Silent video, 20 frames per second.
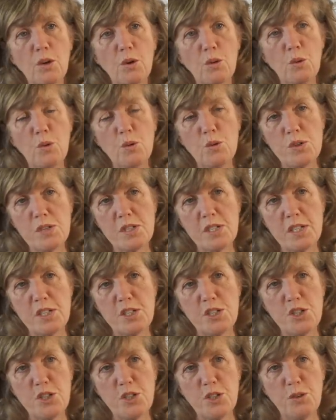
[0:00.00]
or
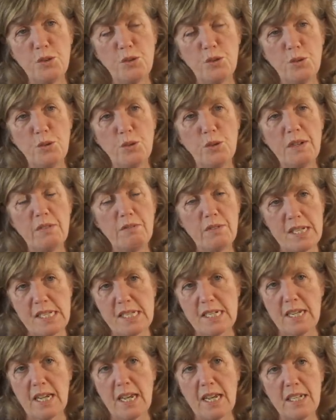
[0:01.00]
did you
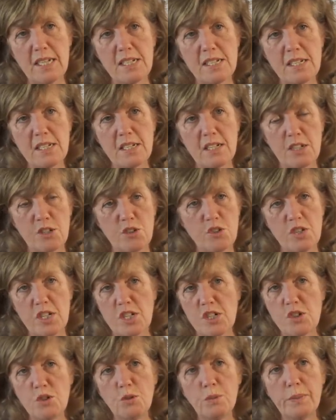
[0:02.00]
investigate a
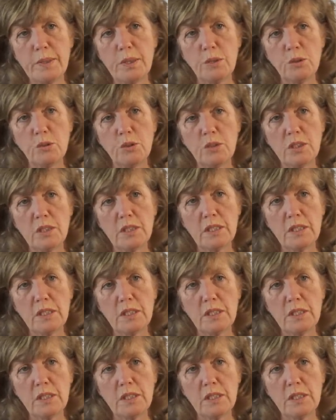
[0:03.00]
traditional build?